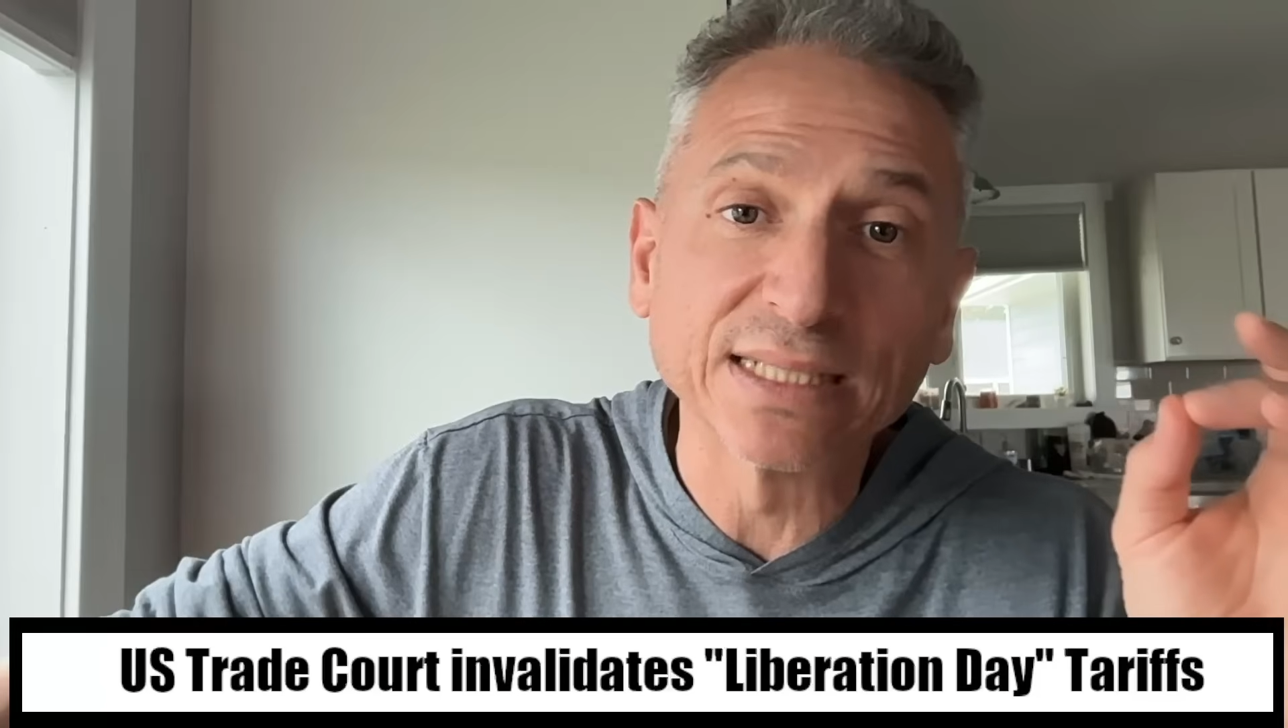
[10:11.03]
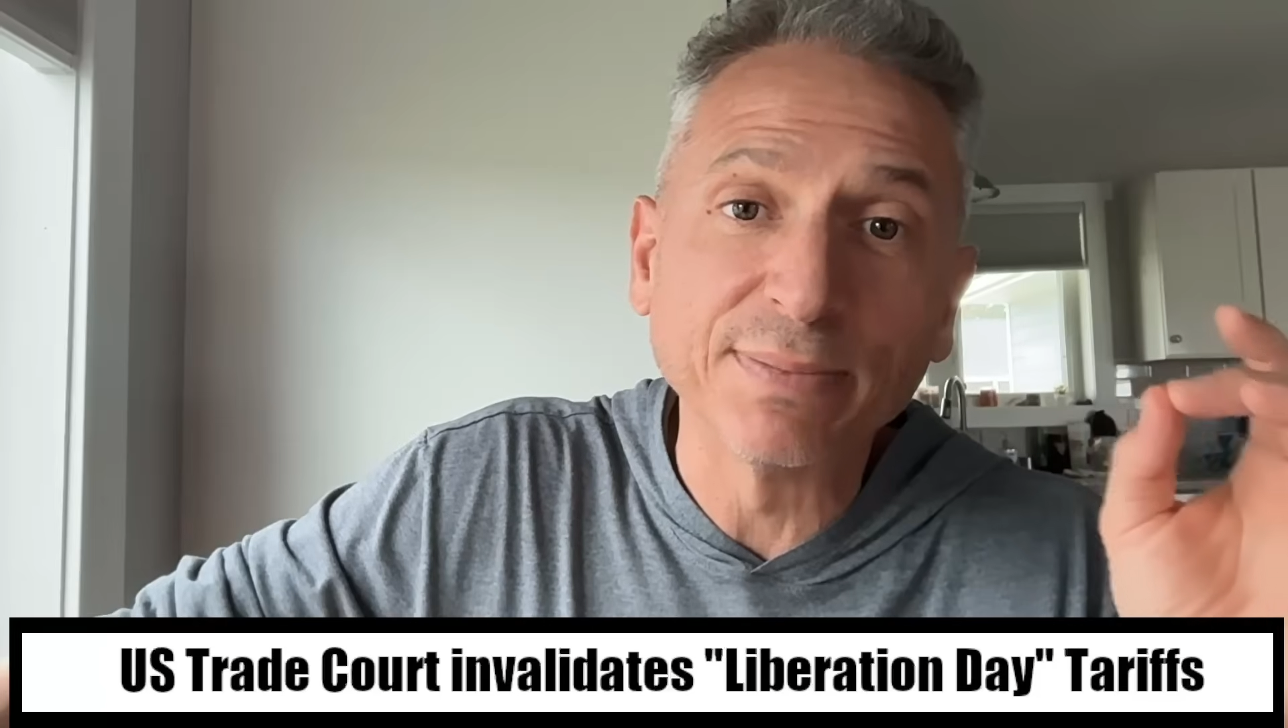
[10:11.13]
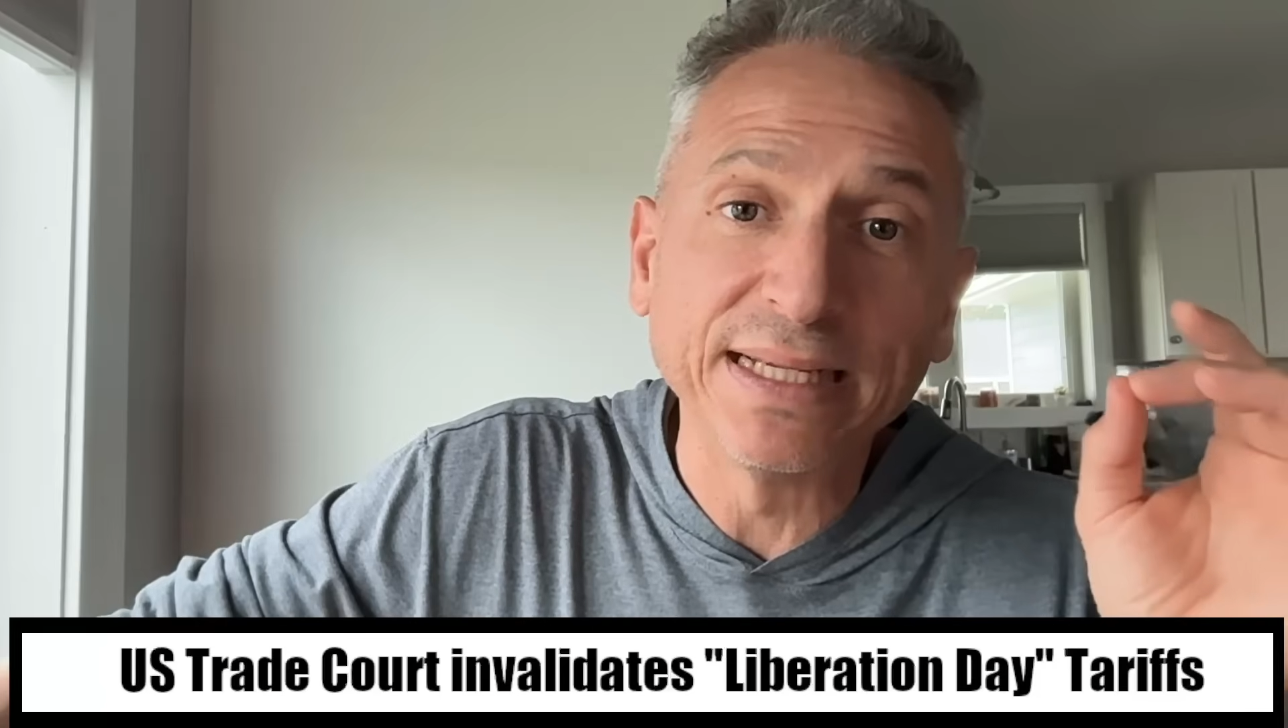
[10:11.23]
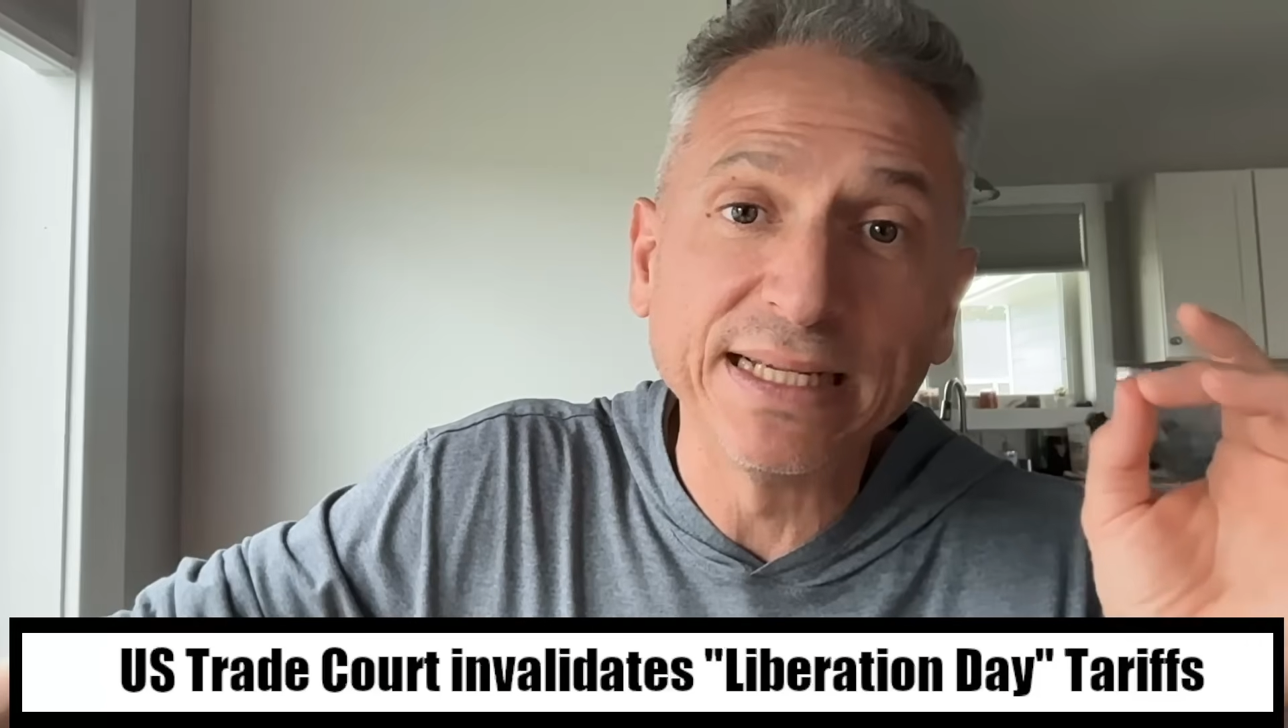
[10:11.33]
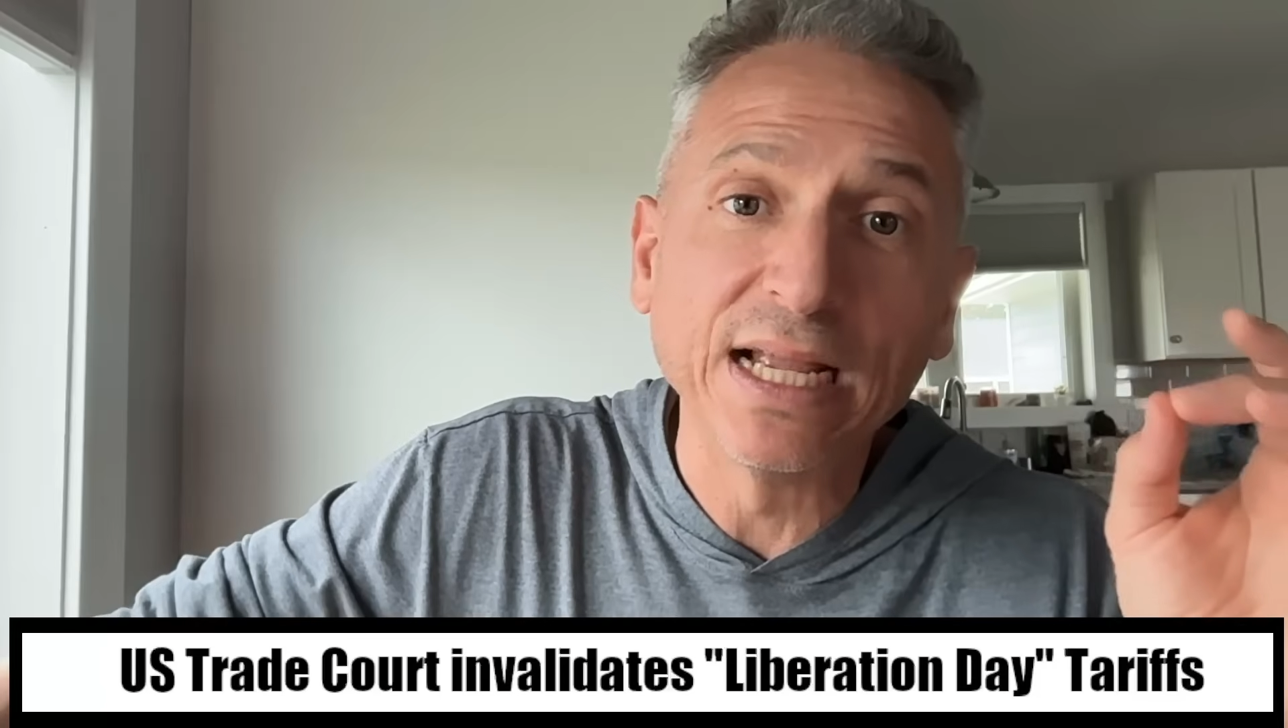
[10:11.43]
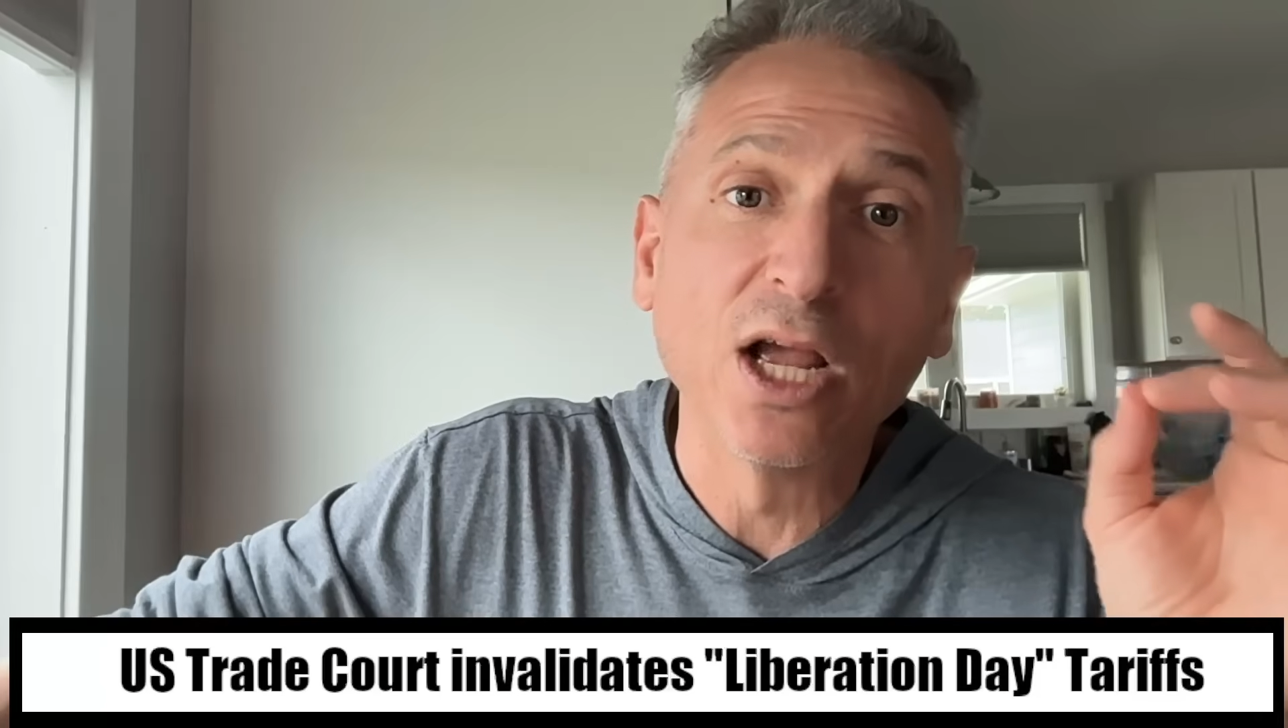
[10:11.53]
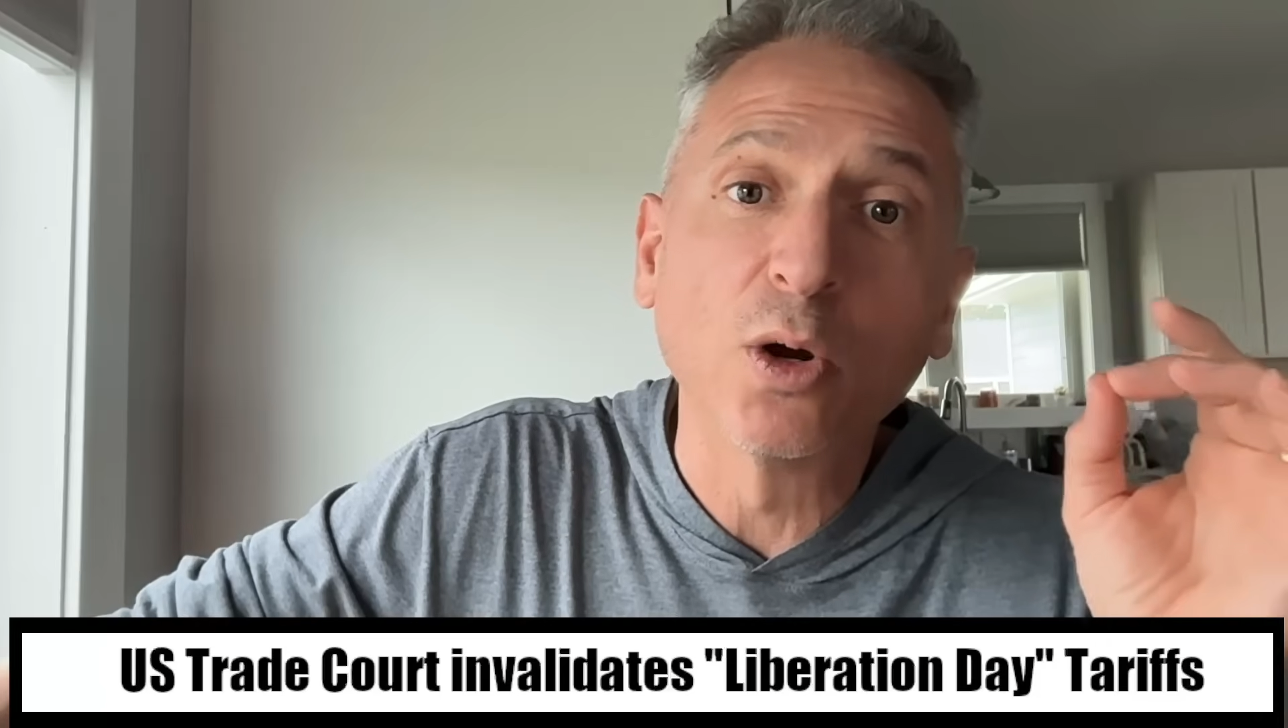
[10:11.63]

to be